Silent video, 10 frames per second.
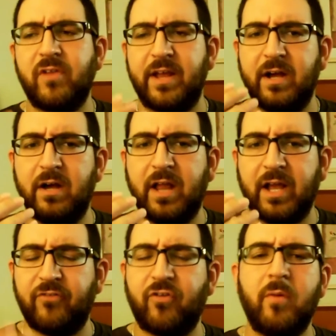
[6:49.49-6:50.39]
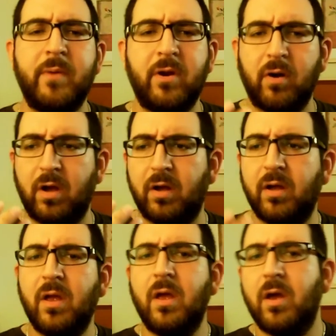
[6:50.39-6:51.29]
like a like a German or a
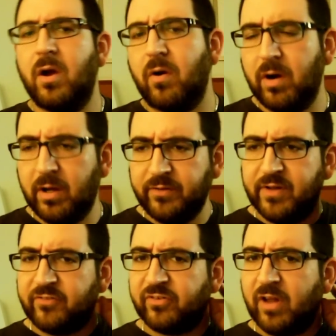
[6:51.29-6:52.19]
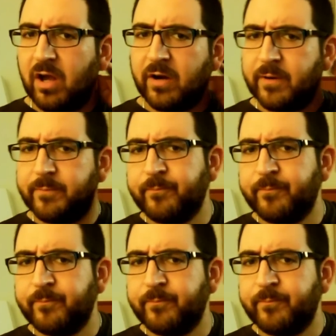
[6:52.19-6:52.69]
or a Dutch lager,